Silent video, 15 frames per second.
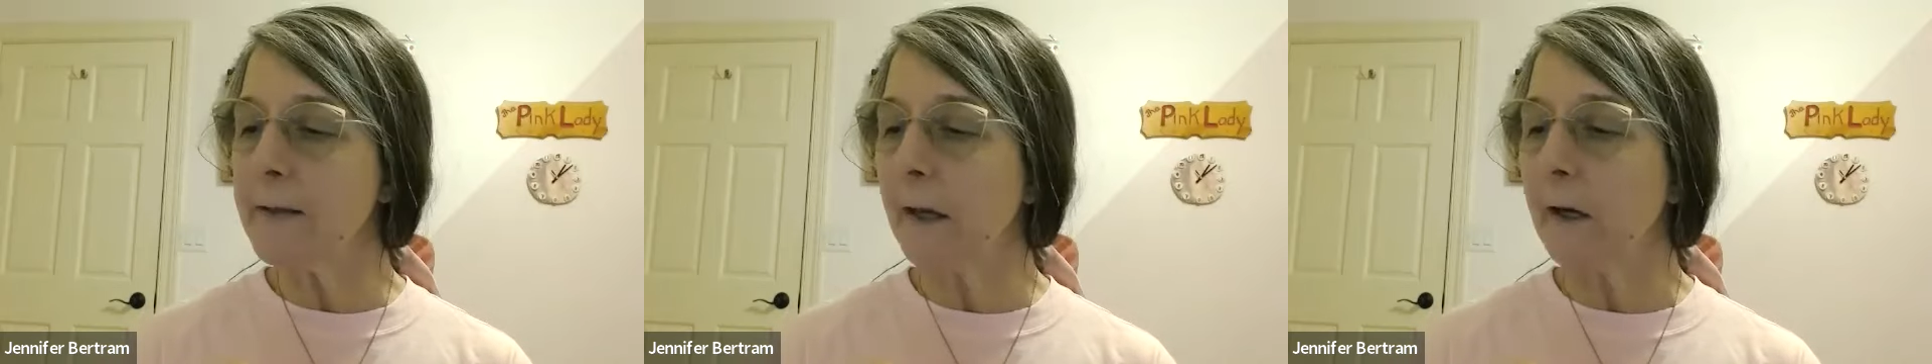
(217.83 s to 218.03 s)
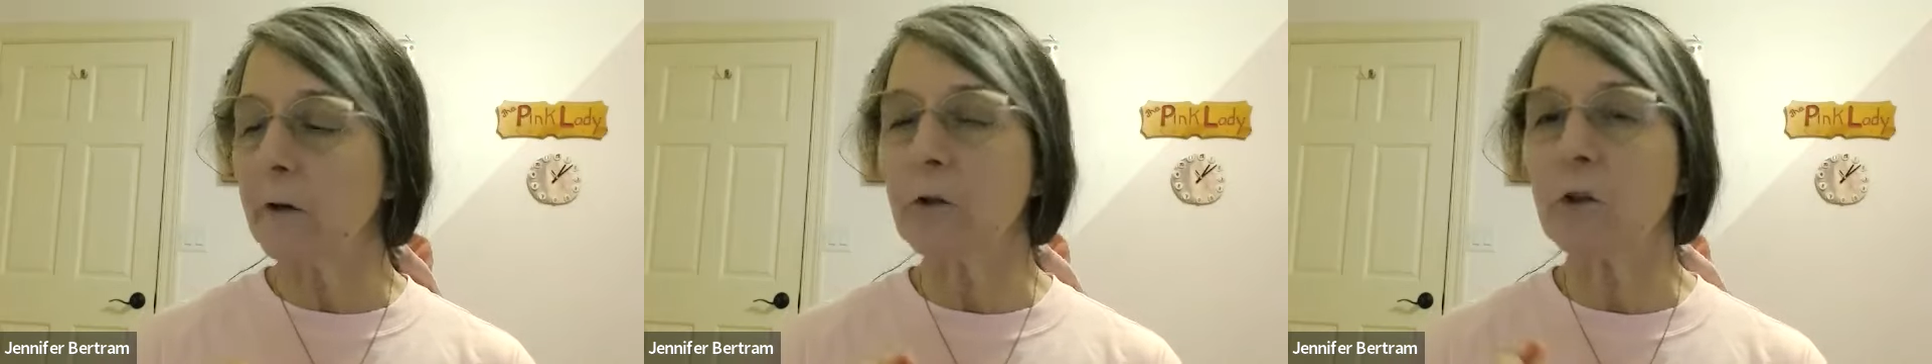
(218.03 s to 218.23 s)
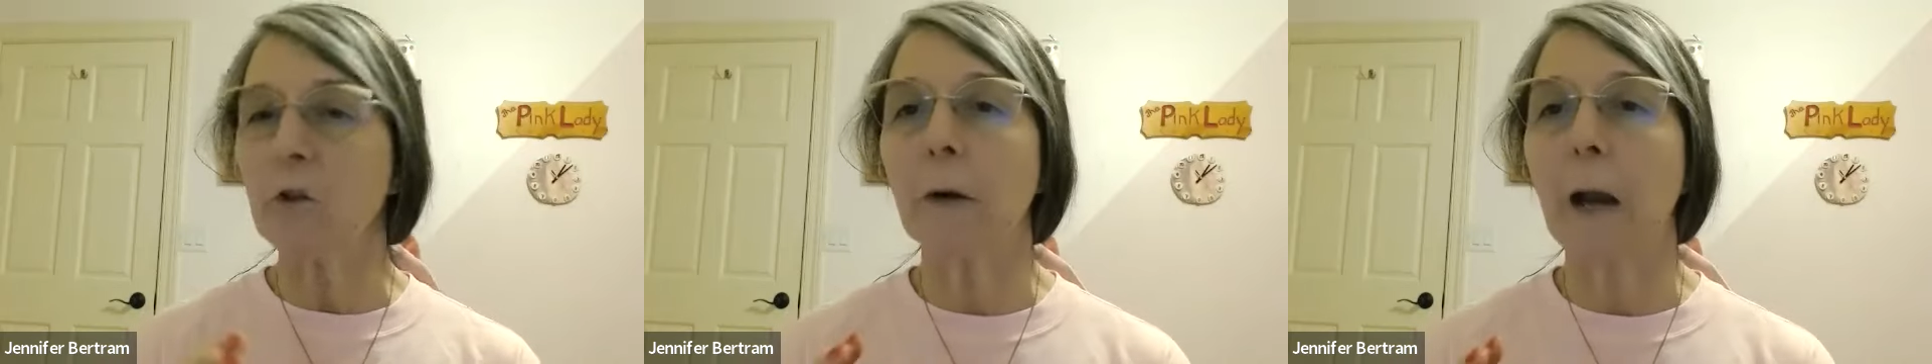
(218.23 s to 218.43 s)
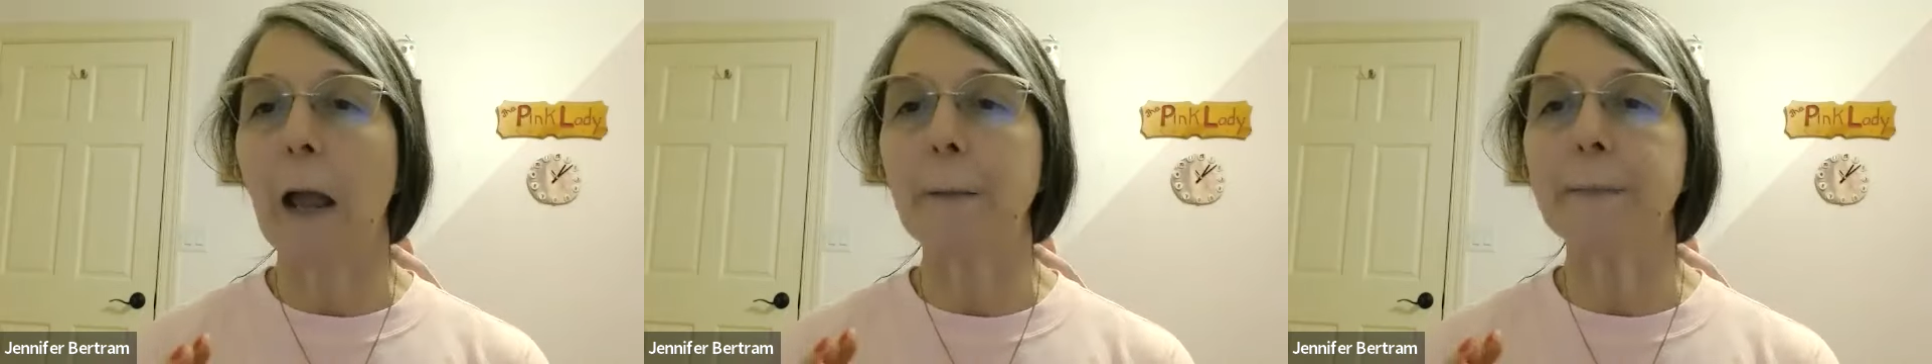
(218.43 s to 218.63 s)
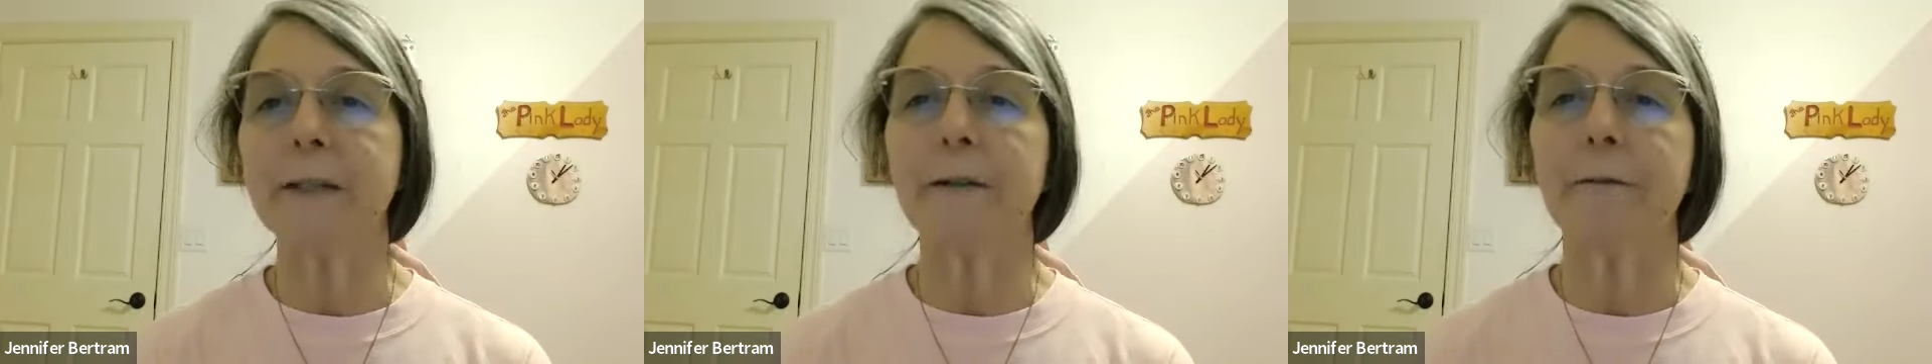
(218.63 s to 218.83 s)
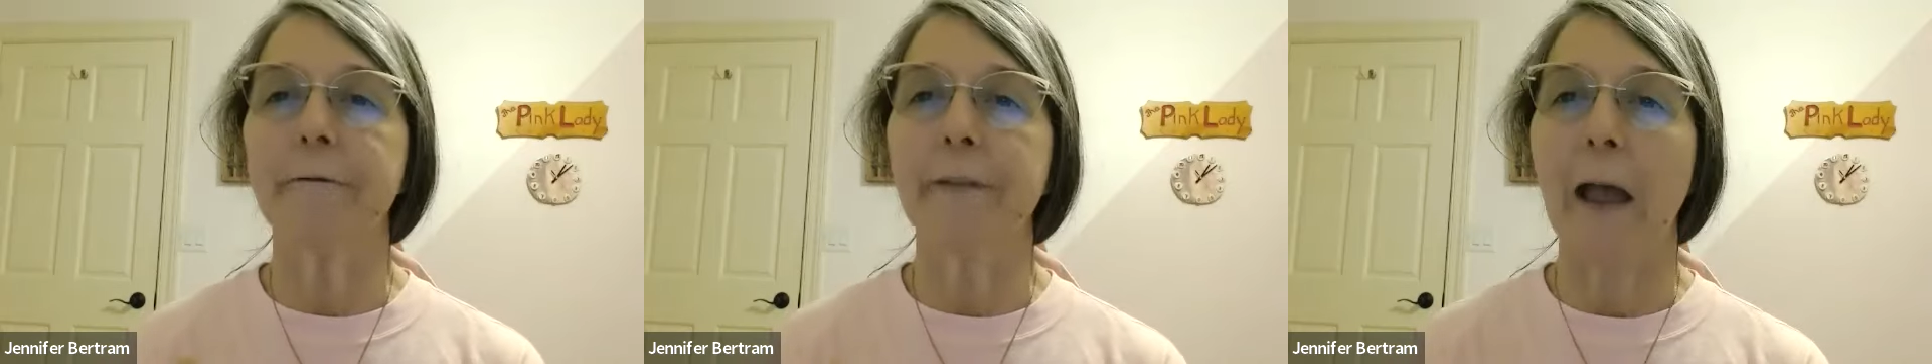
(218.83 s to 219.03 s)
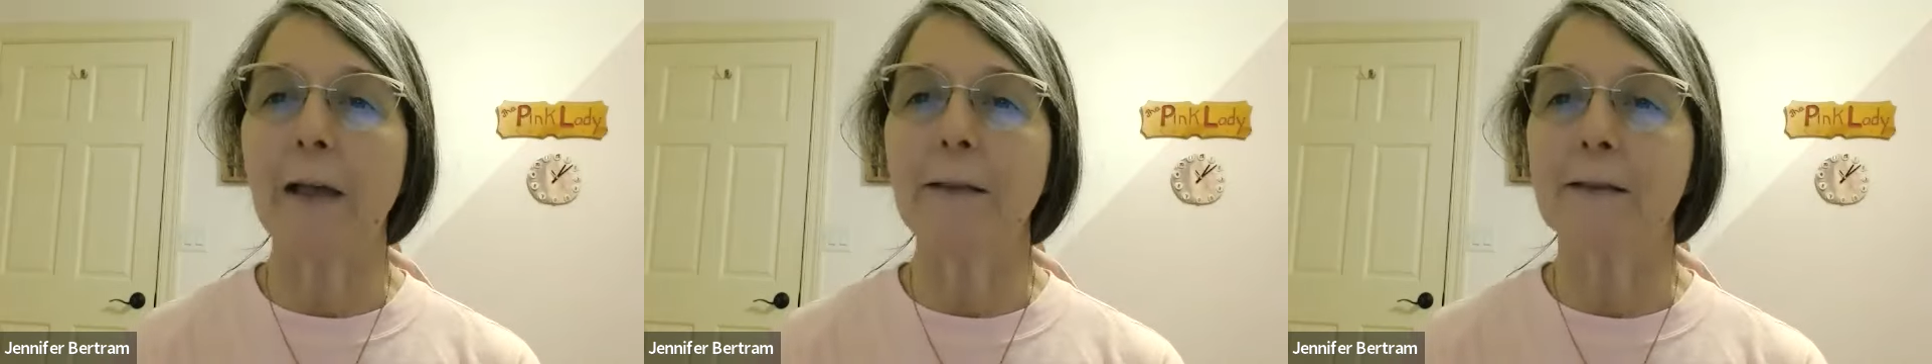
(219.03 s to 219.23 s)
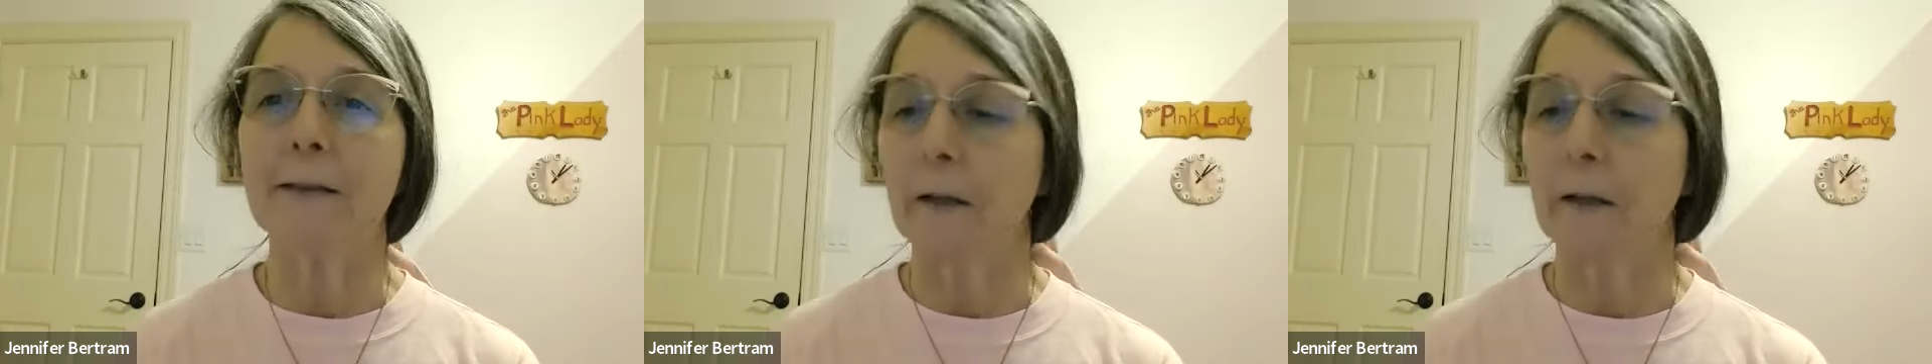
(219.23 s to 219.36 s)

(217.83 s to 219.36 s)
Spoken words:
that are trapped in fat